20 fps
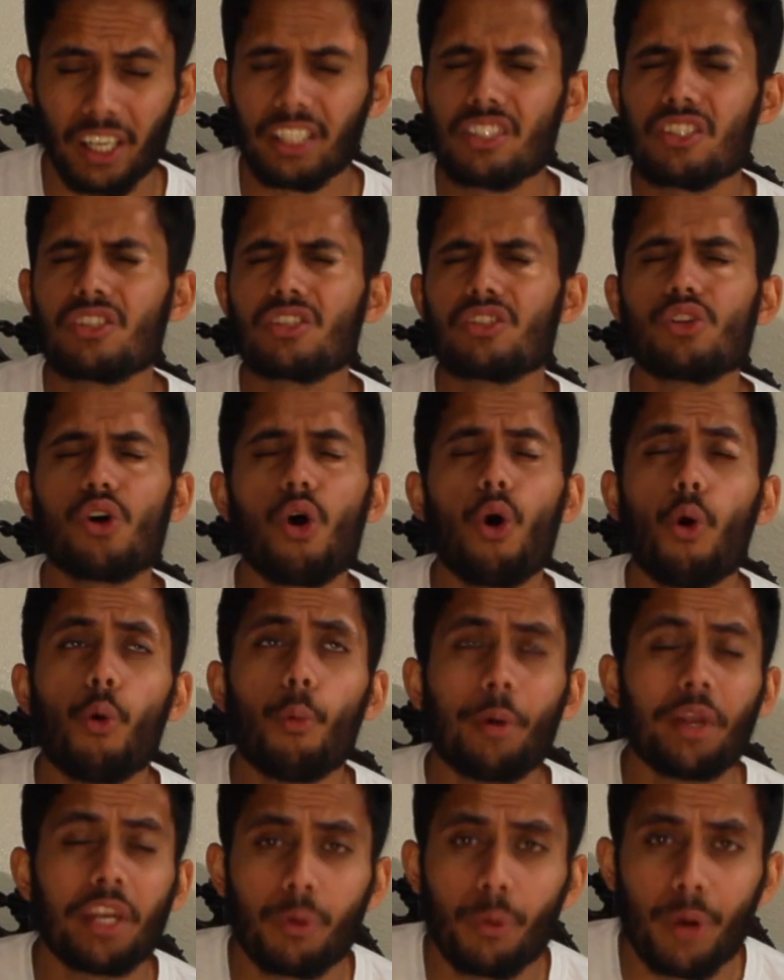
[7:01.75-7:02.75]
Like
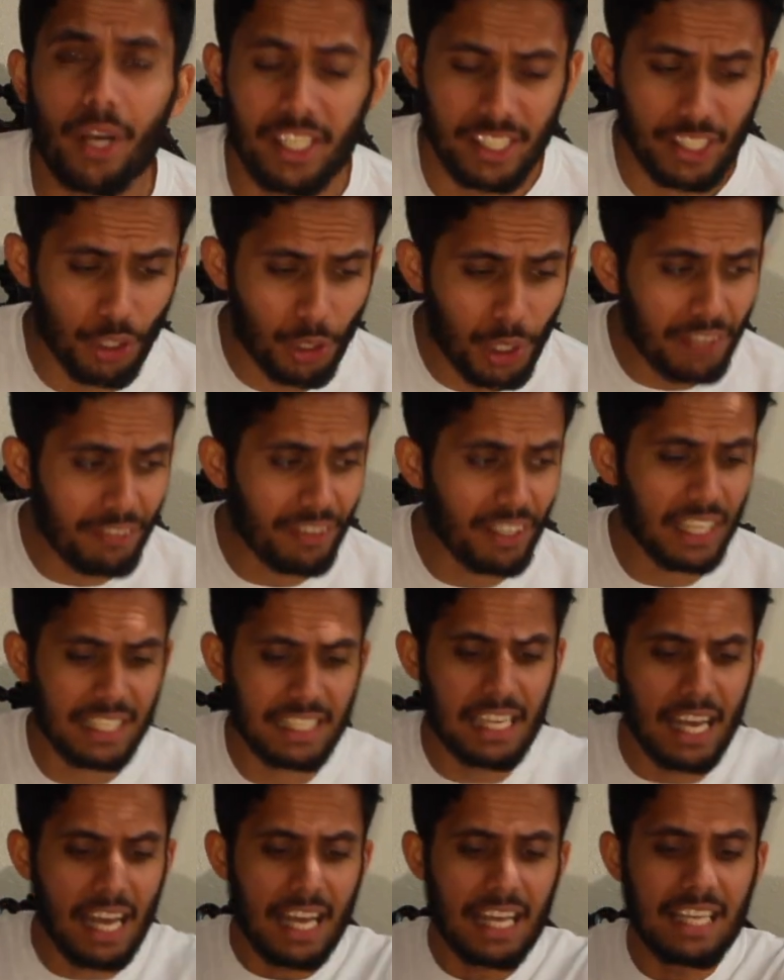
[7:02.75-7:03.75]
so many ways. You can even
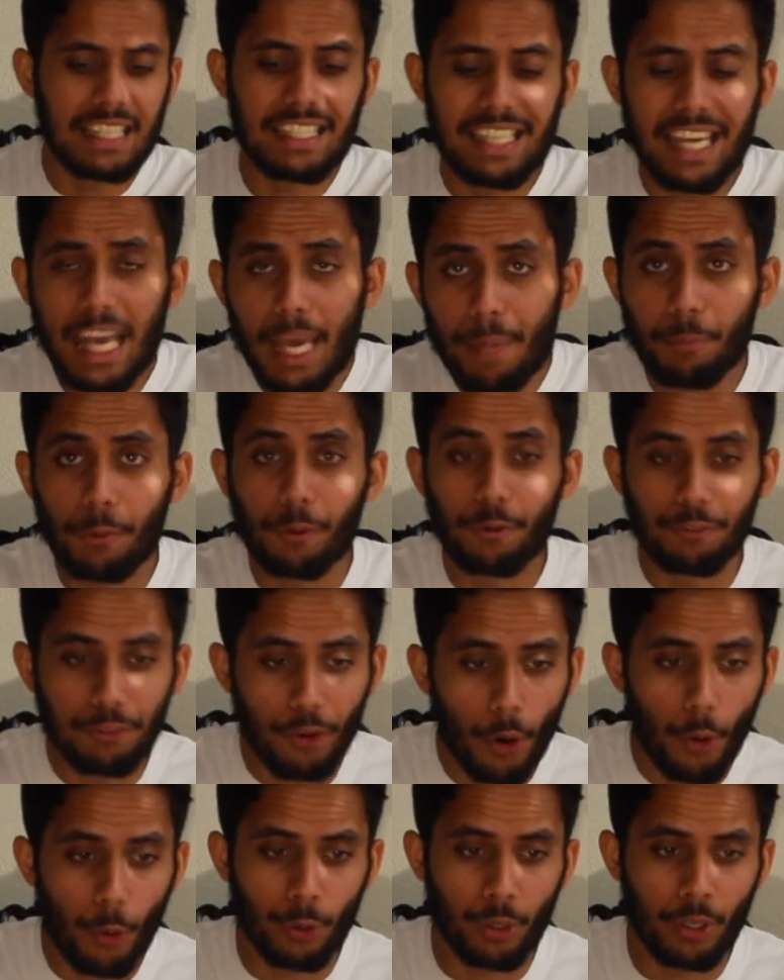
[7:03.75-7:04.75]
like tape your
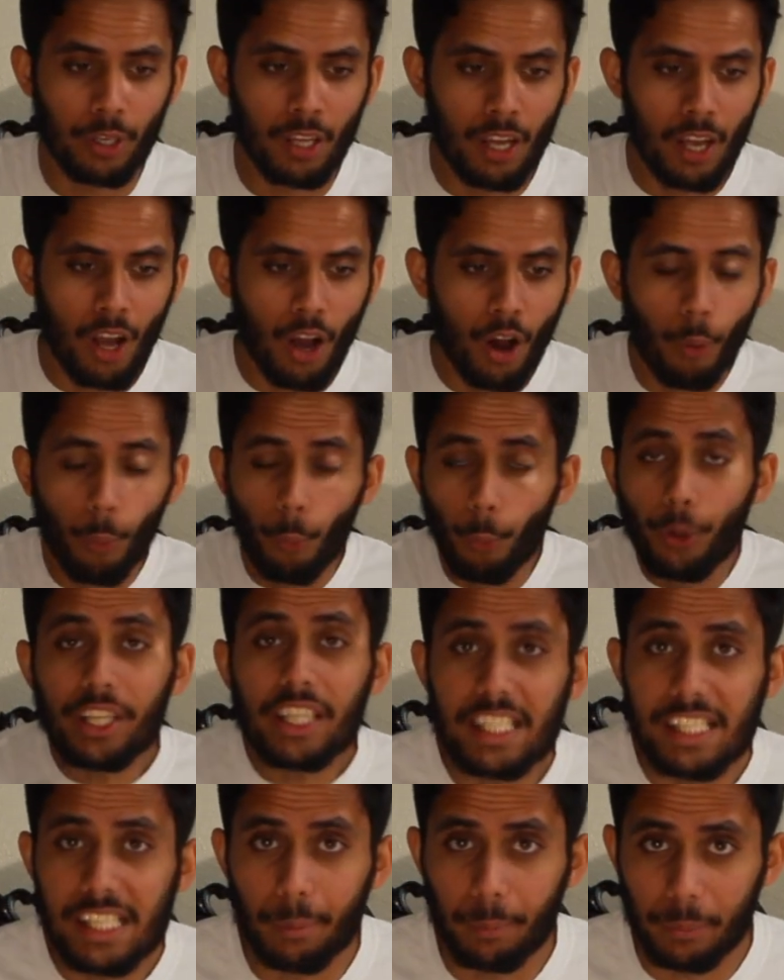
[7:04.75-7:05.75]
phone
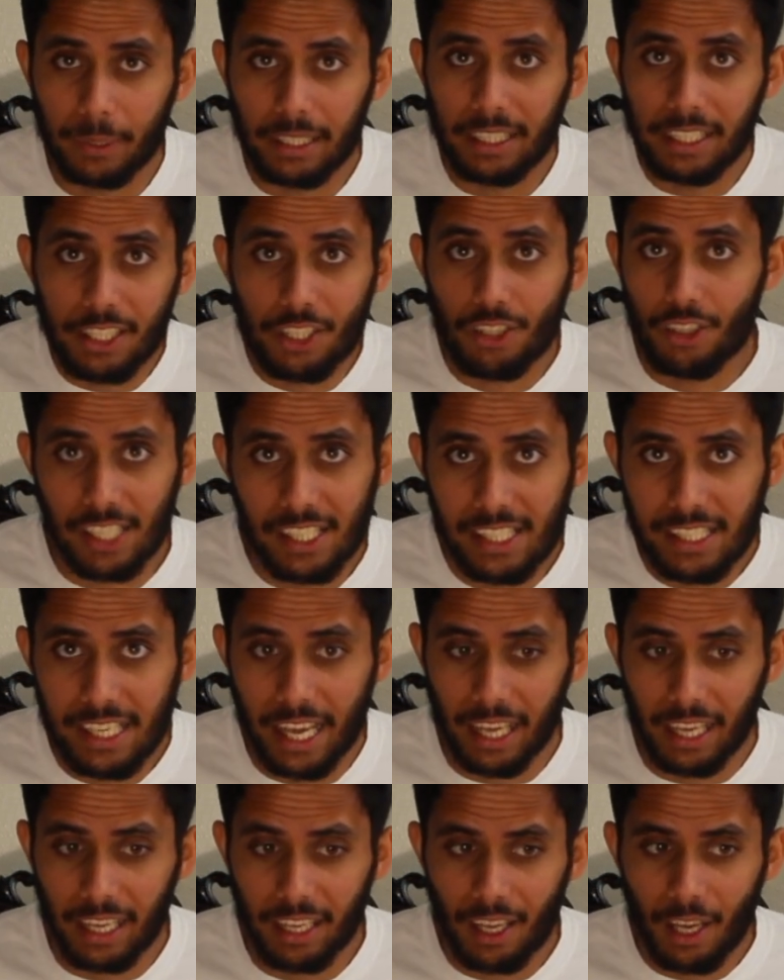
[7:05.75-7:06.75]
with something, it's gonna
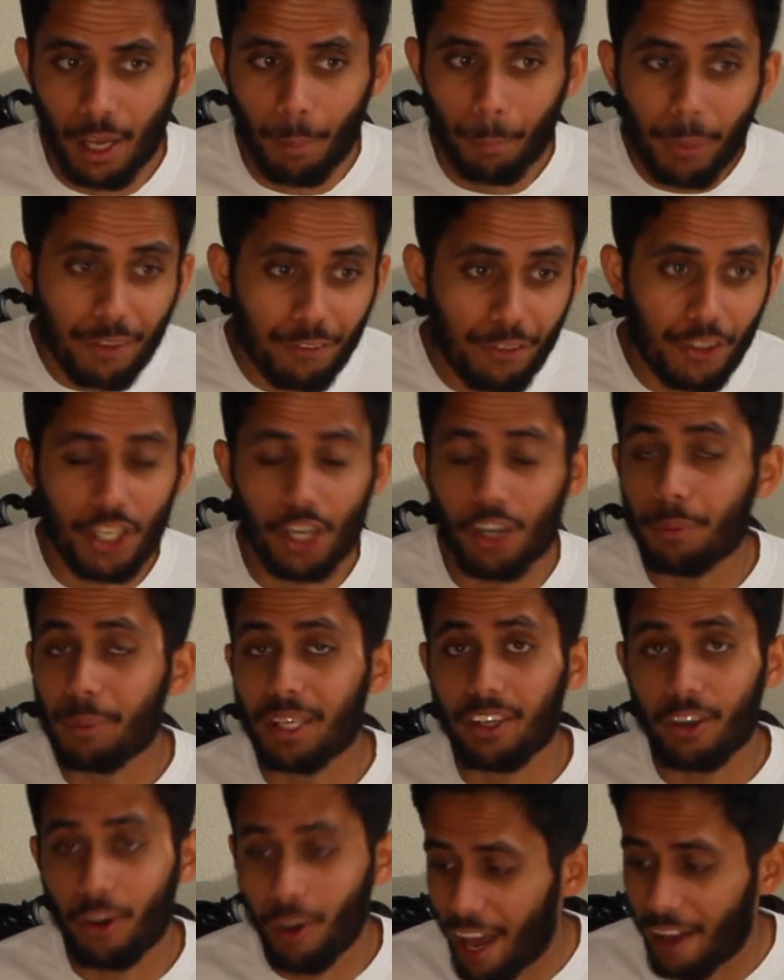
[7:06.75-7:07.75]
stay. But if you're trying
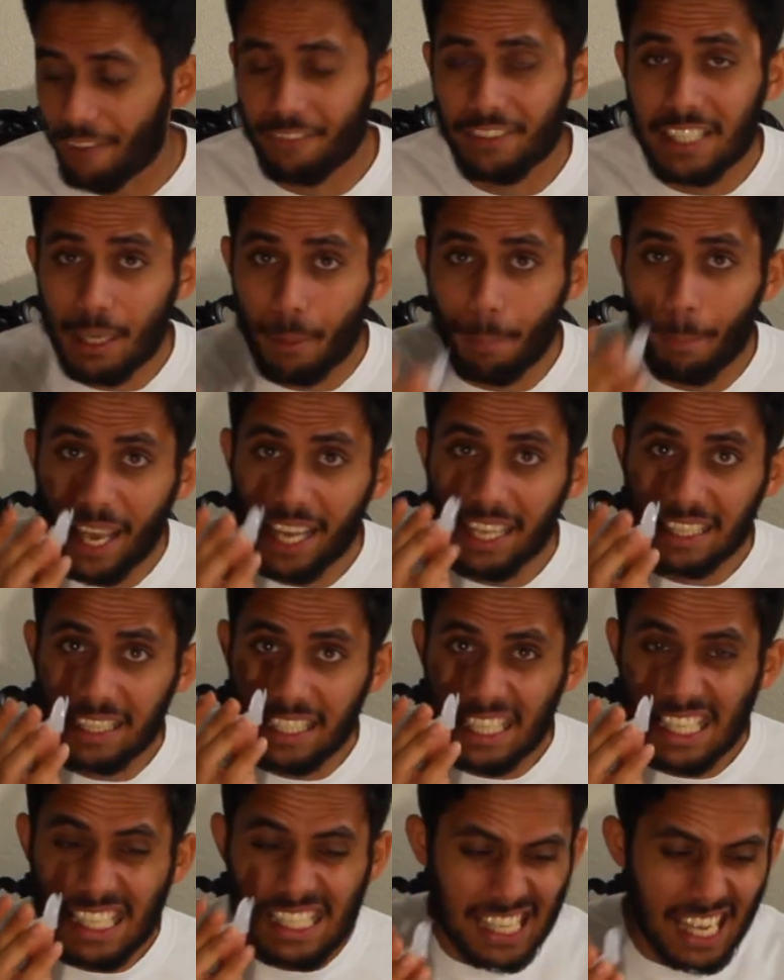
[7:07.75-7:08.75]
to be crafty and make
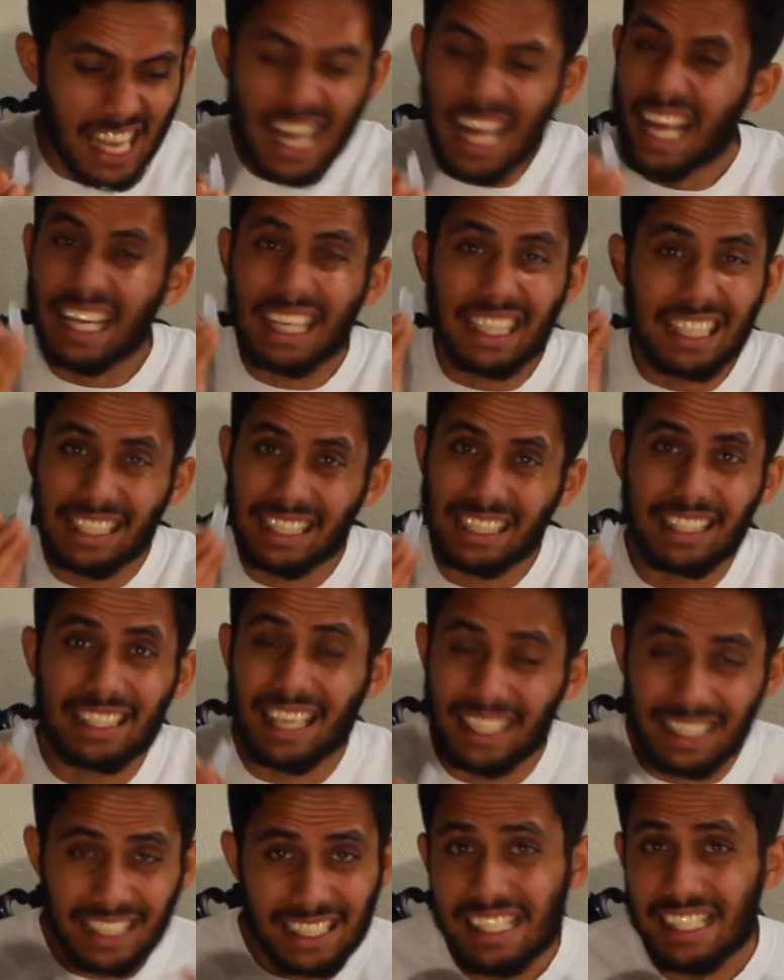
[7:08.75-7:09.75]
this,
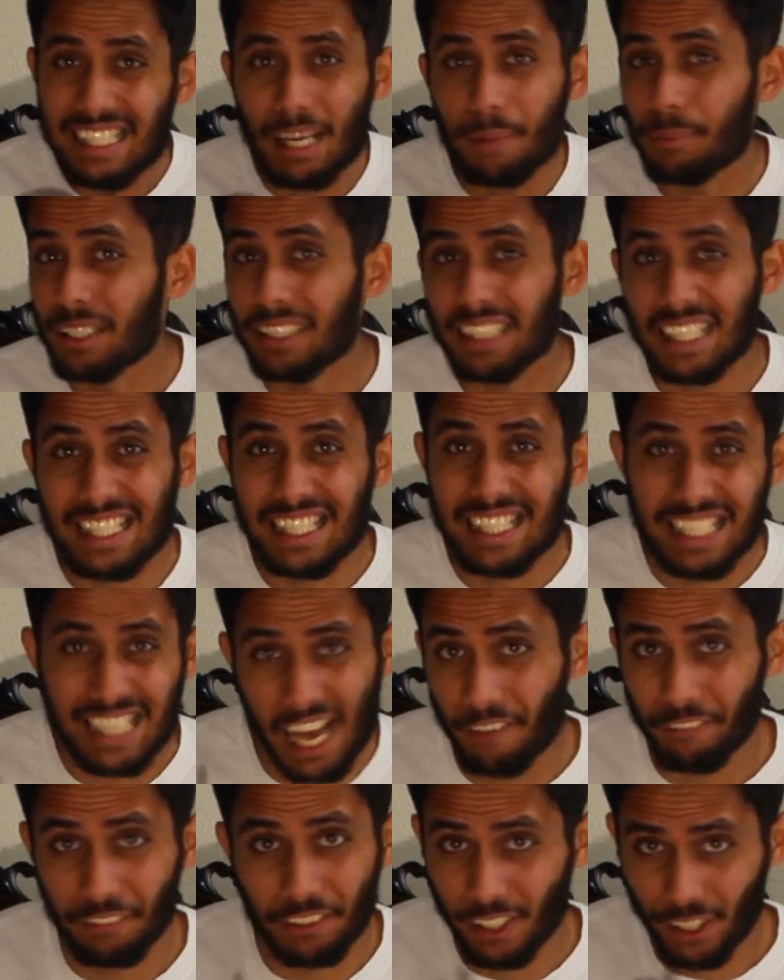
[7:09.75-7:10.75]
yeah, this is something that's
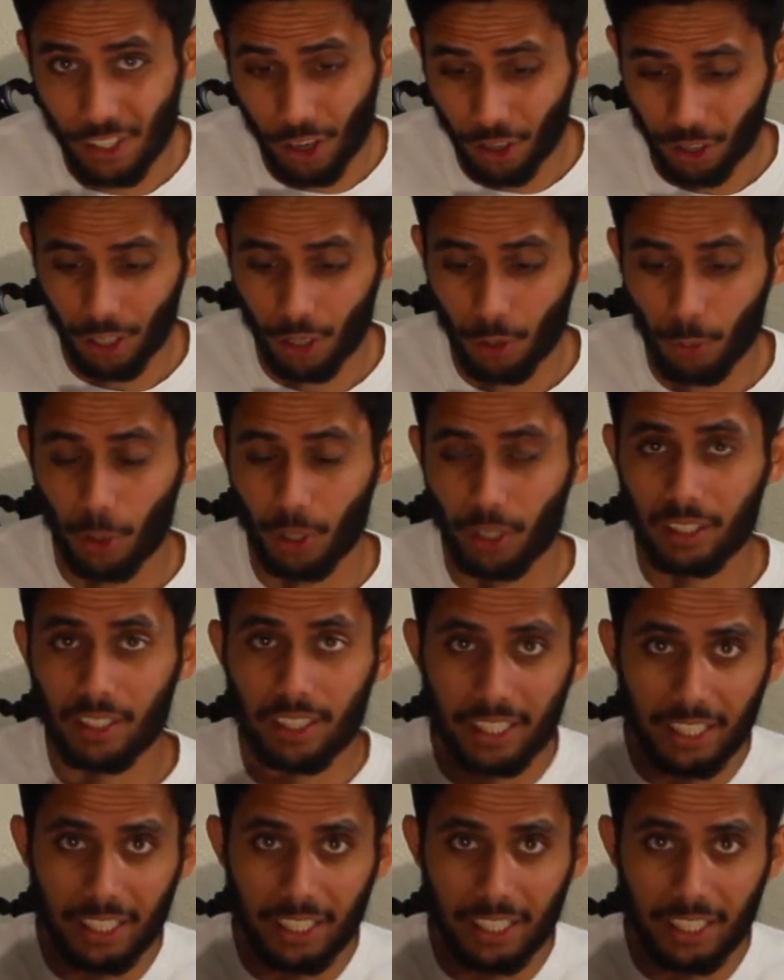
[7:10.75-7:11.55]
definitely not gonna work.